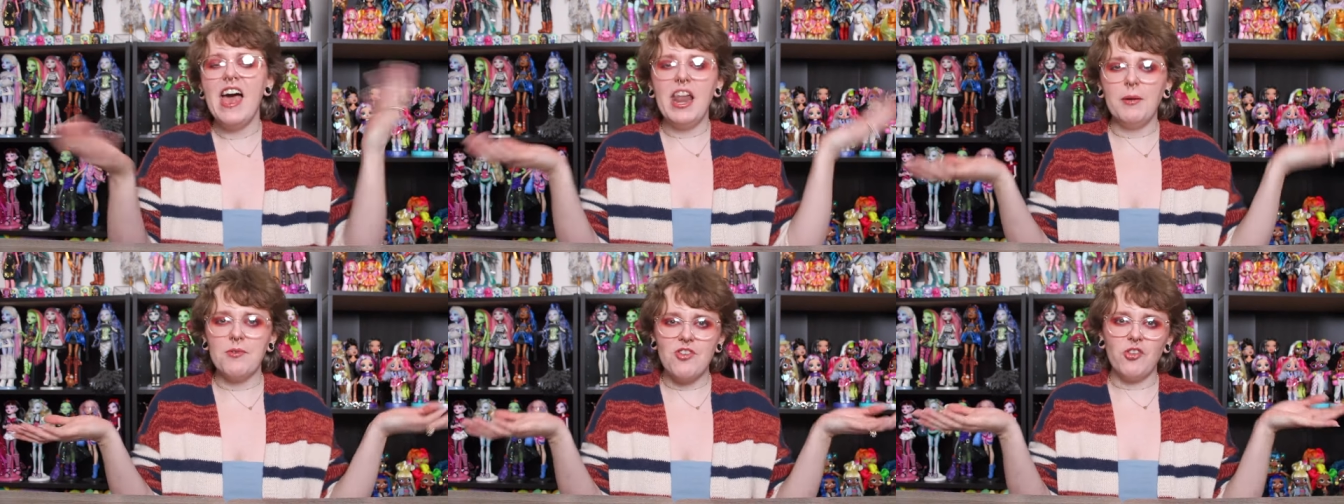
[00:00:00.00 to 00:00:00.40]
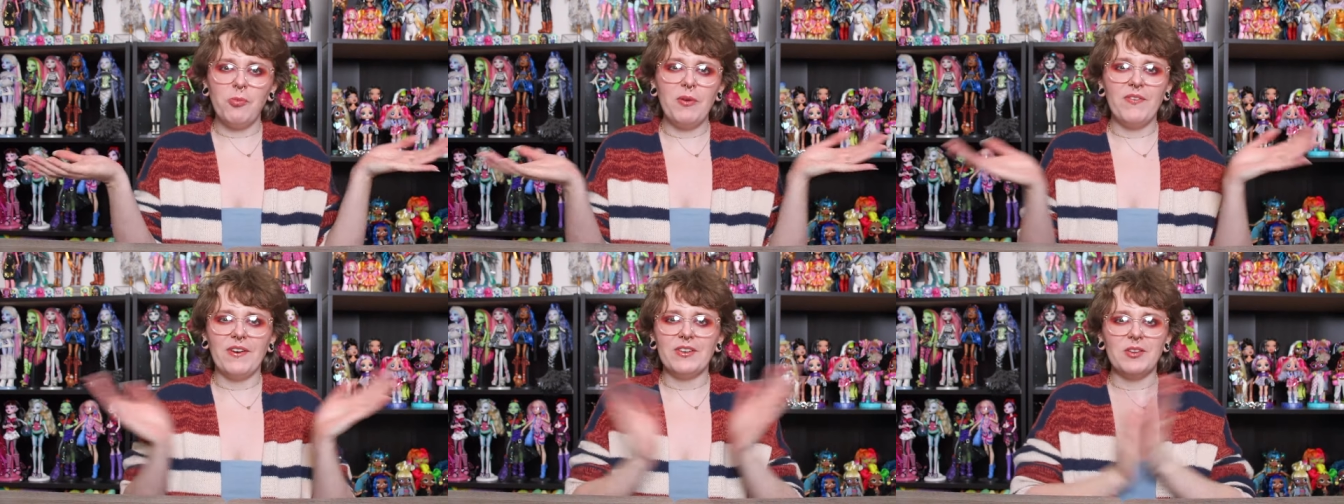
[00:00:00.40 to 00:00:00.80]
And it would just
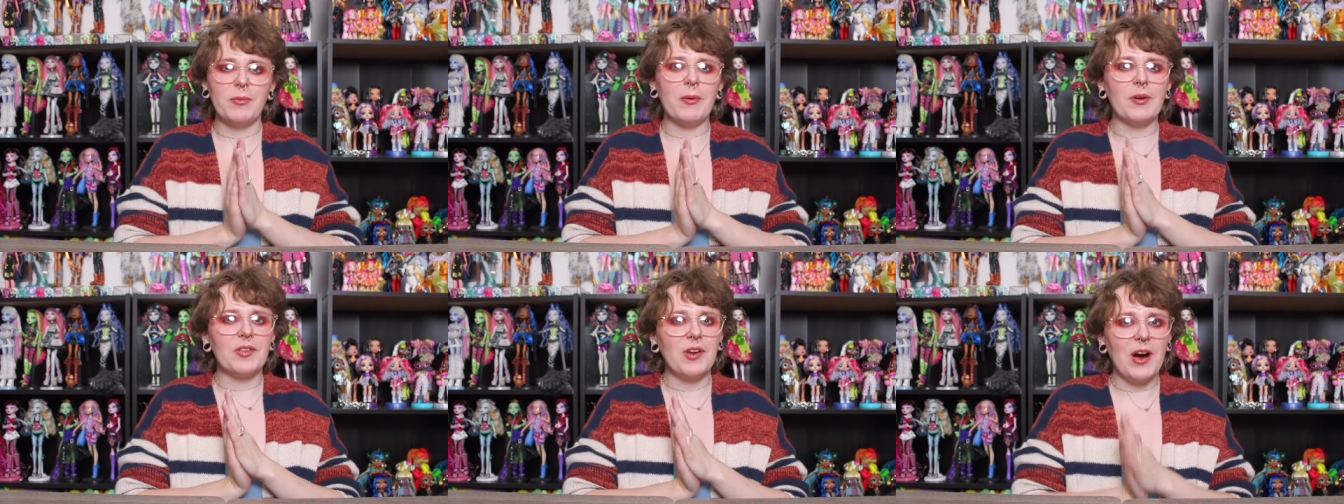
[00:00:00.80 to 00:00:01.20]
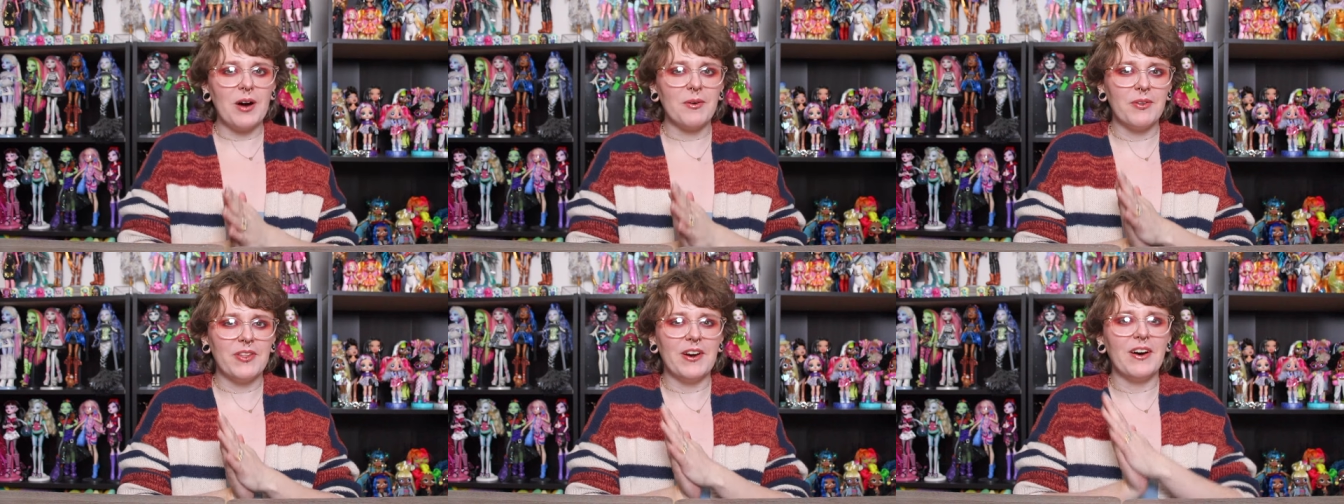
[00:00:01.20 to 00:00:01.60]
be fun to be able to
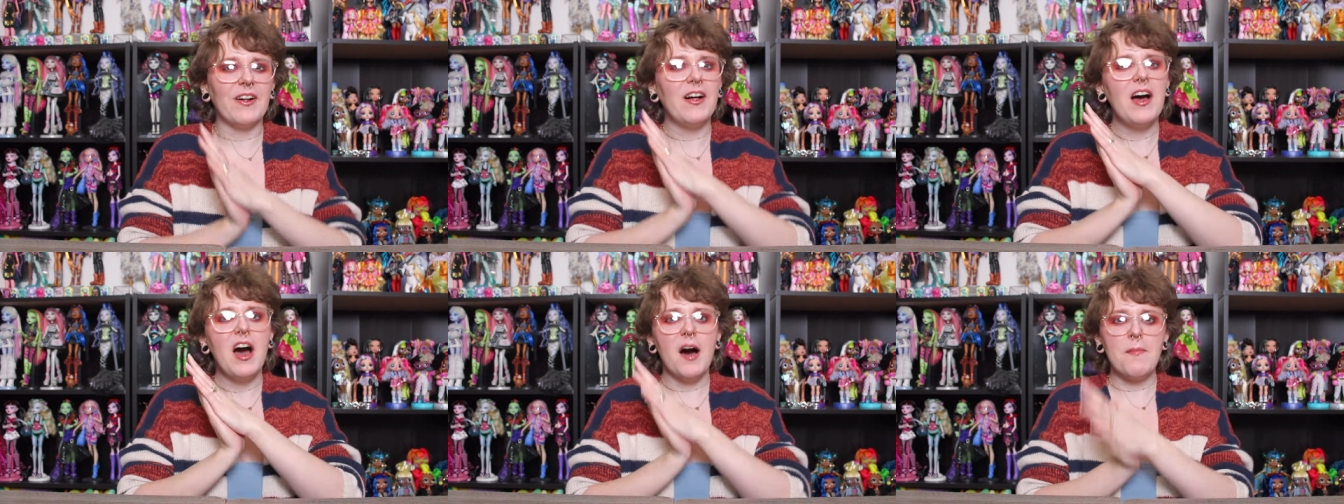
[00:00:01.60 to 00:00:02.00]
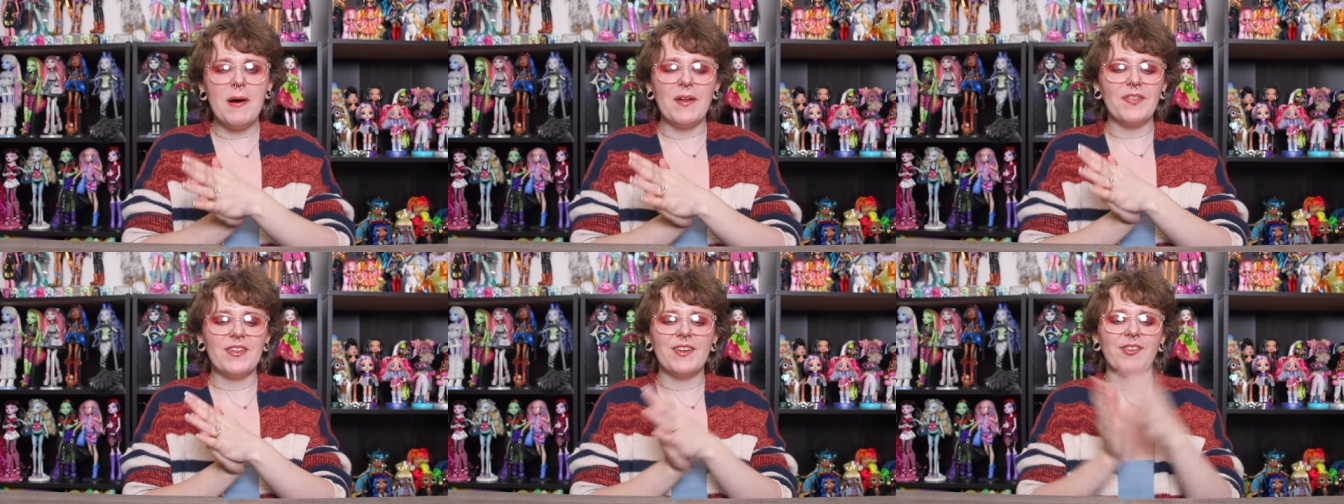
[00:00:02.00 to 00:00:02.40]
talk with y'all
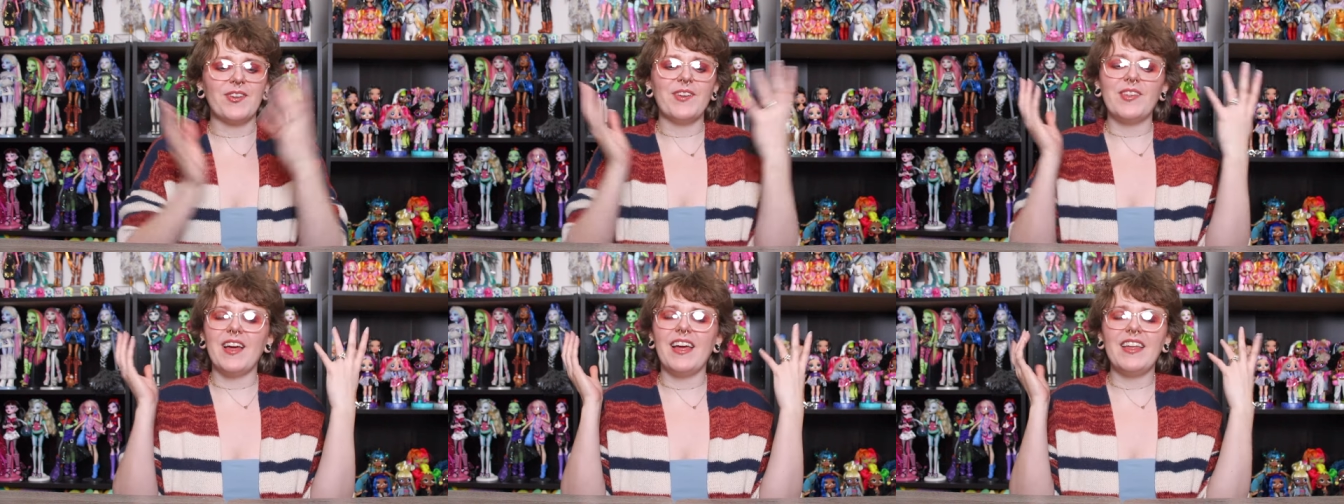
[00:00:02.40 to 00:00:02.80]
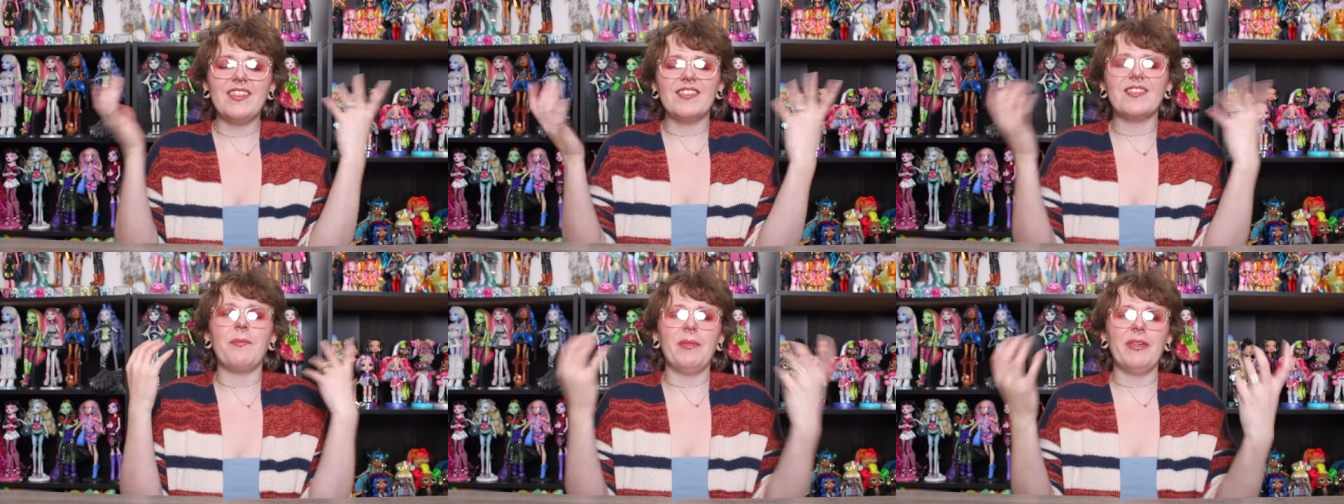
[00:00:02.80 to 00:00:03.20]
about this because
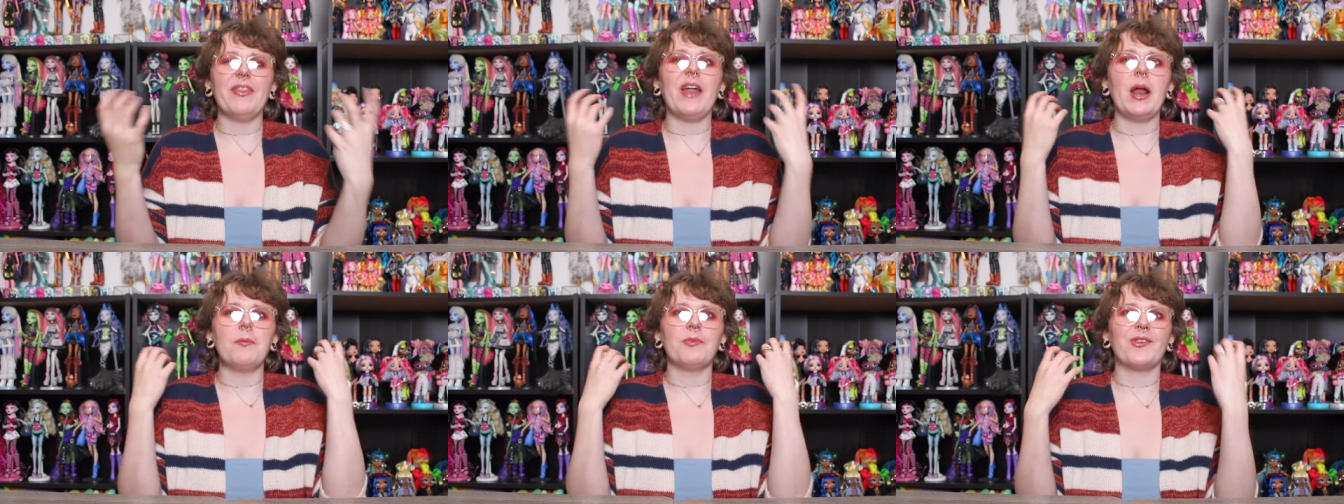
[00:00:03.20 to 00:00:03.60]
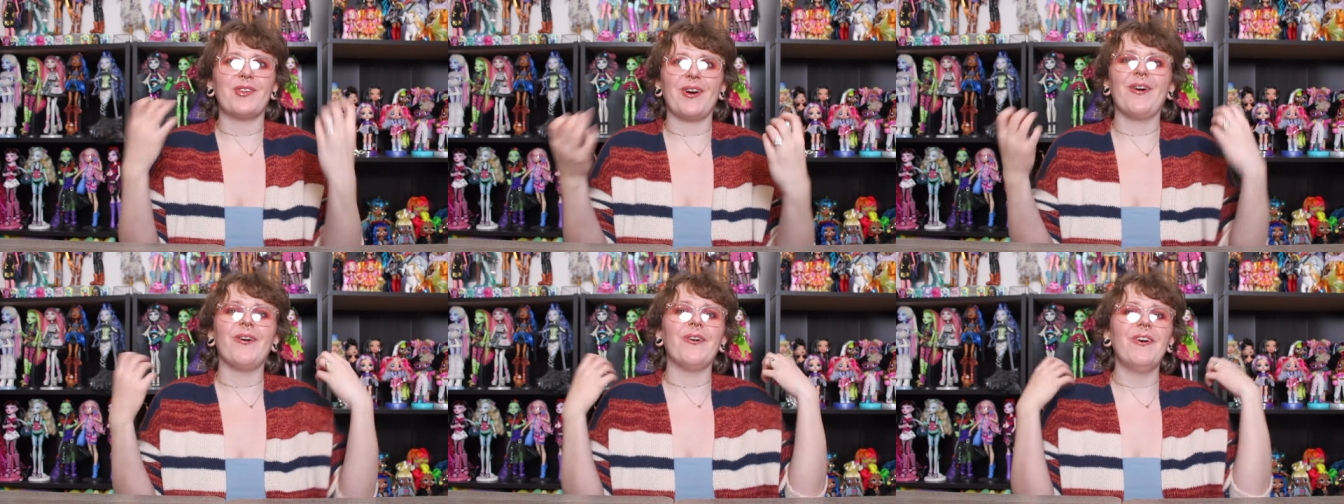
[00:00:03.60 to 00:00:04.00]
it's something that I'm
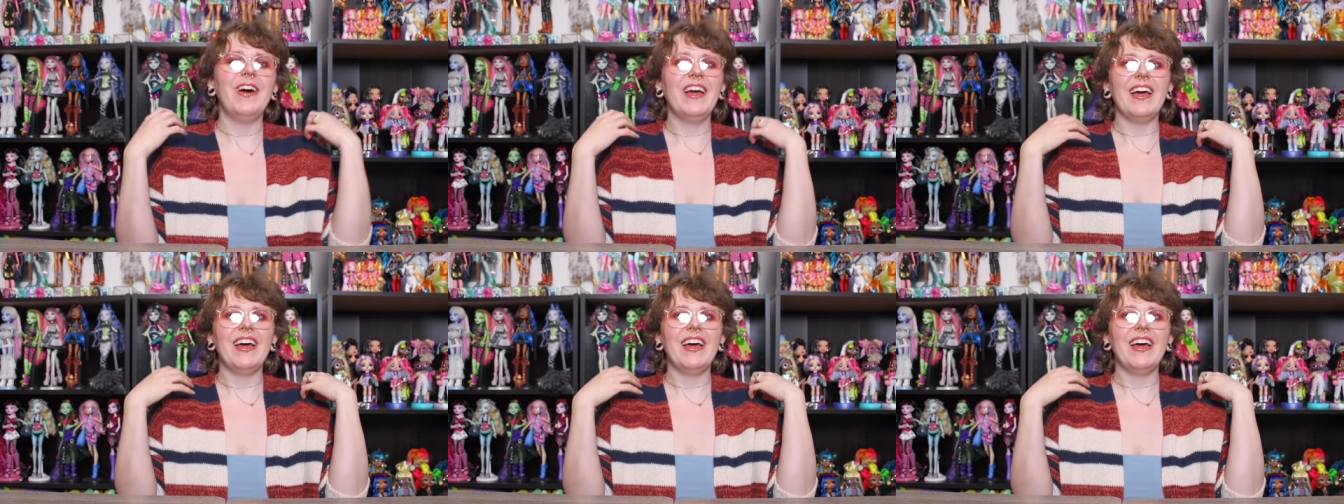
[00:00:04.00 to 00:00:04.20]
so